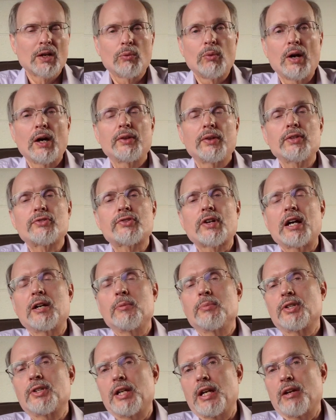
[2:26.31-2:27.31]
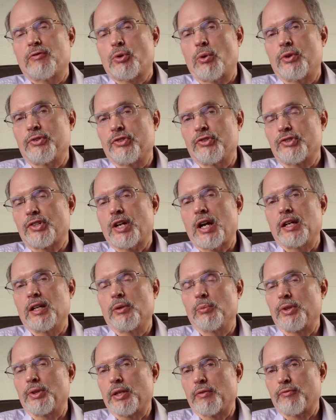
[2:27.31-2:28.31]
Well, this item today, of course, is tied
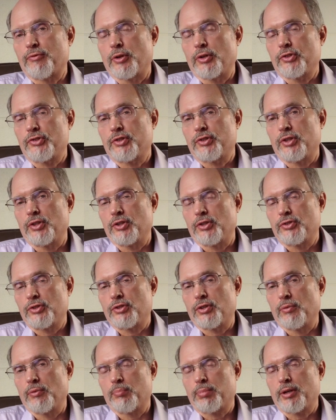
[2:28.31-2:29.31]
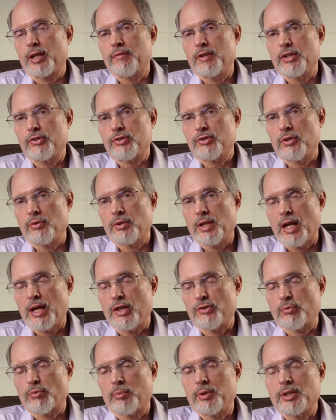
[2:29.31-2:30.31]
in with the first, the previous two
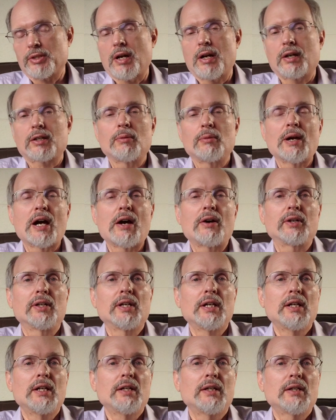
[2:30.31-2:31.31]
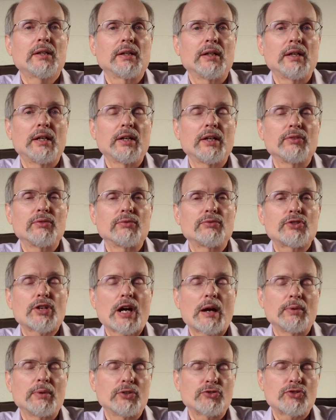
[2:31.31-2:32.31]
days where we talked about uh,
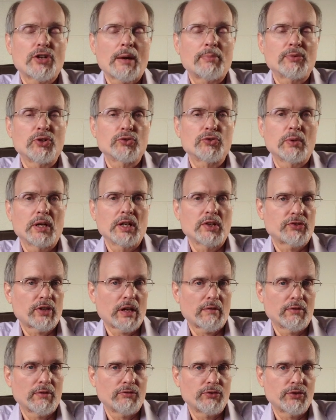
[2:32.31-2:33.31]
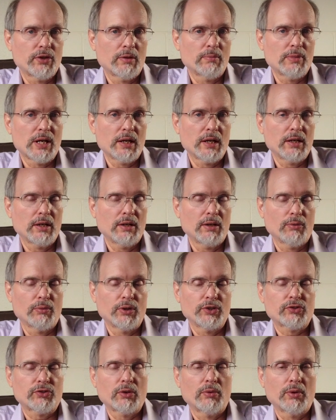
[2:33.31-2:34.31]
in chapter 27 of Jeremiah here,
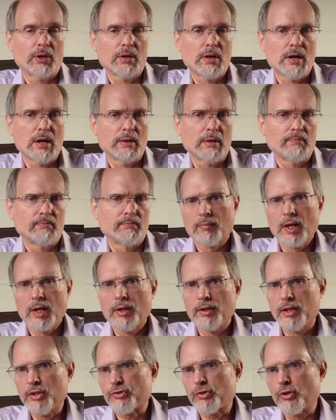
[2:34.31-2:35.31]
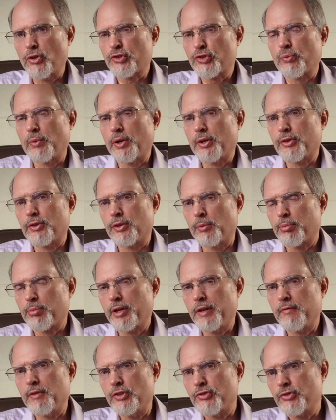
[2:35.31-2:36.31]
what's going on. This goes with the
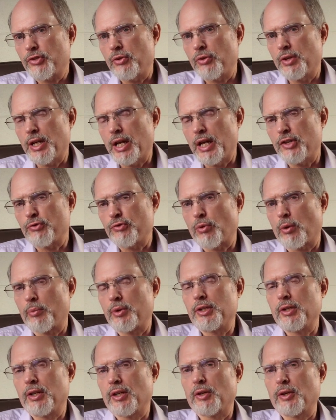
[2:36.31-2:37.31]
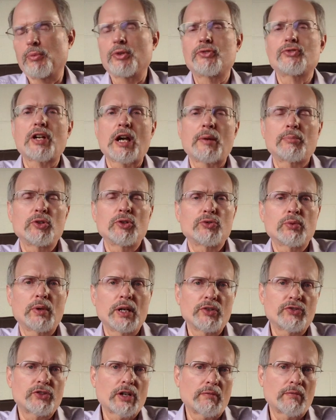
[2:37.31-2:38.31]
previous two days where we're dealing with chapter
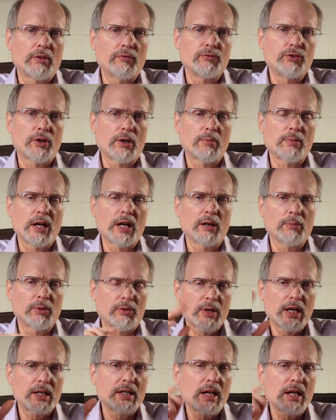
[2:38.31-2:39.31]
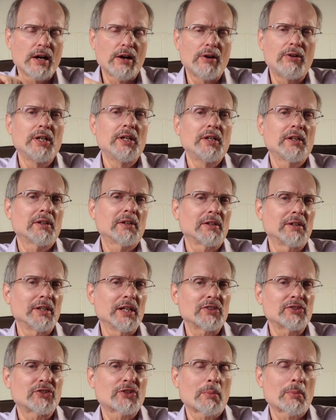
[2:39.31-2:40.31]
27 of Jeremiah. But right now,
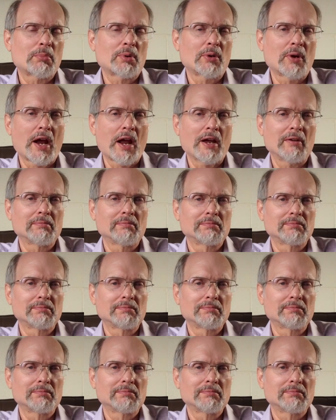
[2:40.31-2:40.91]
let's pray.